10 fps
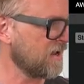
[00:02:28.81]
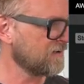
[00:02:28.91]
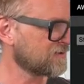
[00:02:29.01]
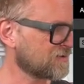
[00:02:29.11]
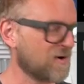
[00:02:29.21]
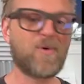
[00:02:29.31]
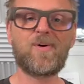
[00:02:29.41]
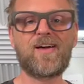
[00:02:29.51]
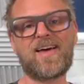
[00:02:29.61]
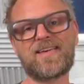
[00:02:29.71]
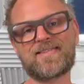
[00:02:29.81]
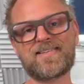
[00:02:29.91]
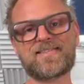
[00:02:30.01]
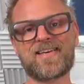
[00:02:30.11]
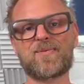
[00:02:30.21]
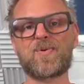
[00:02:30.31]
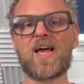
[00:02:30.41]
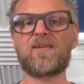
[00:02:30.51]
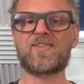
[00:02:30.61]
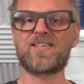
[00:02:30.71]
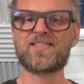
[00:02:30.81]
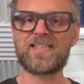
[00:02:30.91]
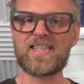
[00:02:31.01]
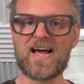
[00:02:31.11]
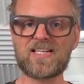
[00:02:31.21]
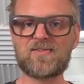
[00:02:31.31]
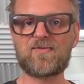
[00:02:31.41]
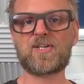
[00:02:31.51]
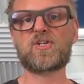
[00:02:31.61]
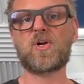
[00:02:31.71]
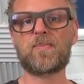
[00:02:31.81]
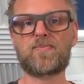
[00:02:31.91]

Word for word: So as I said, we have these nice visual